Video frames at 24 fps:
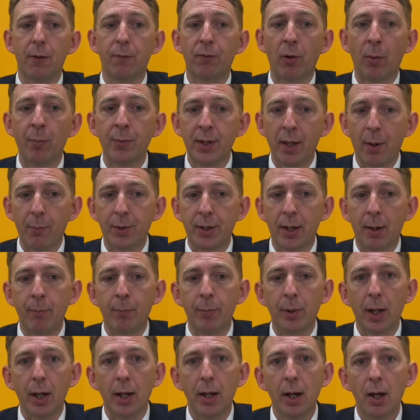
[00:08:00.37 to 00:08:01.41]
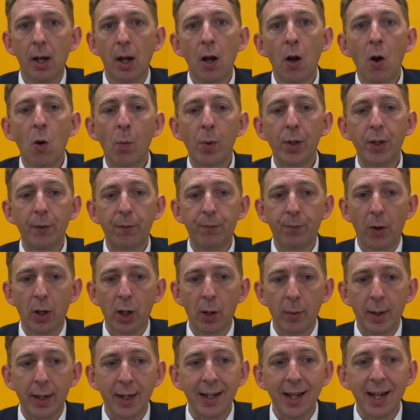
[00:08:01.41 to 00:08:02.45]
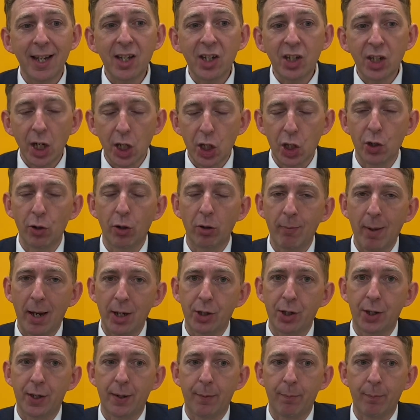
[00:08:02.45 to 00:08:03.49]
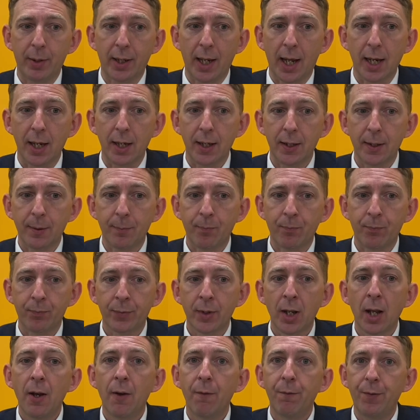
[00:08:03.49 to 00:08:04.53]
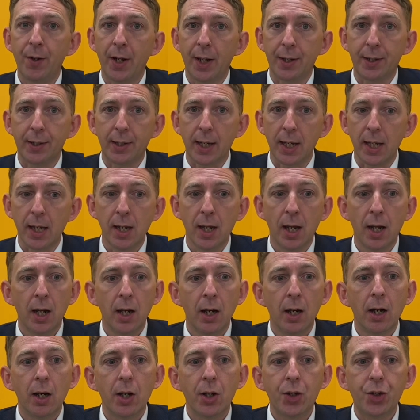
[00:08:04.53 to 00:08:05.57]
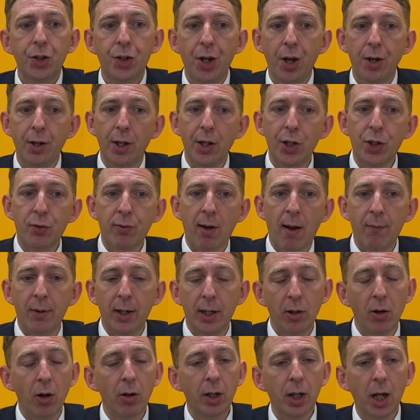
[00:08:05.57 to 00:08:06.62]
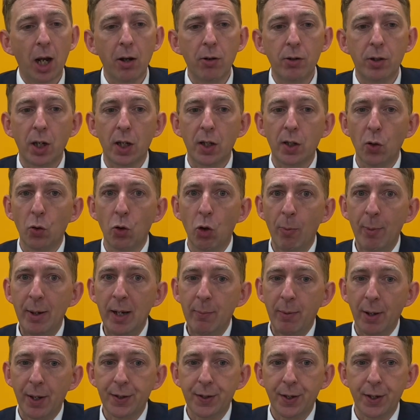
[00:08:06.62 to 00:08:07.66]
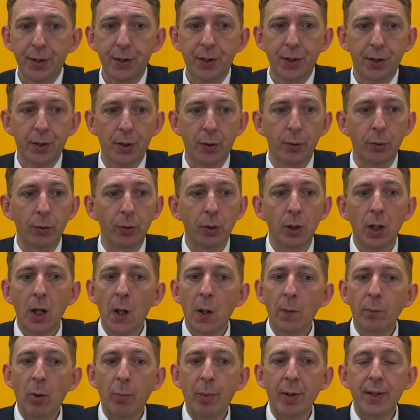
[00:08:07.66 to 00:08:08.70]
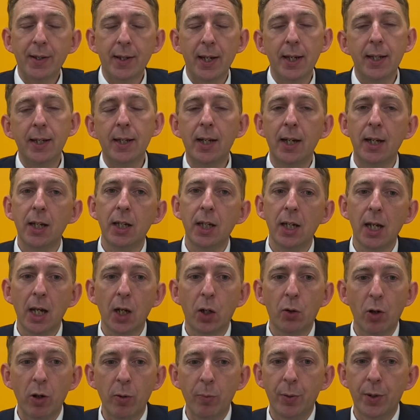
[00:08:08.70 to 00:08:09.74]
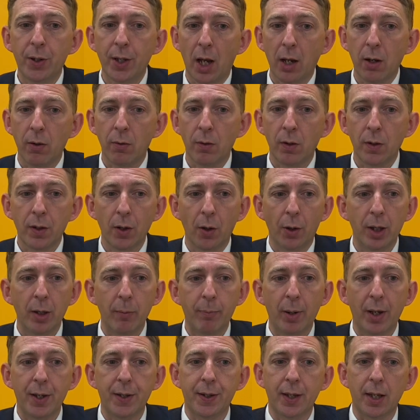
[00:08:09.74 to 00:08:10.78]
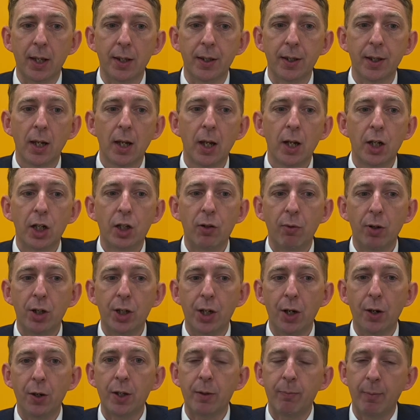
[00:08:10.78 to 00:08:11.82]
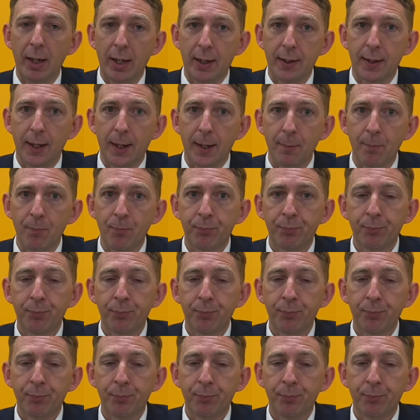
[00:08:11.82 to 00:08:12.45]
from September, with the following additional measures in place. Firstly, students travelling on coaches or minibuses to school will be seated in year group zones on the buses to reduce mixing.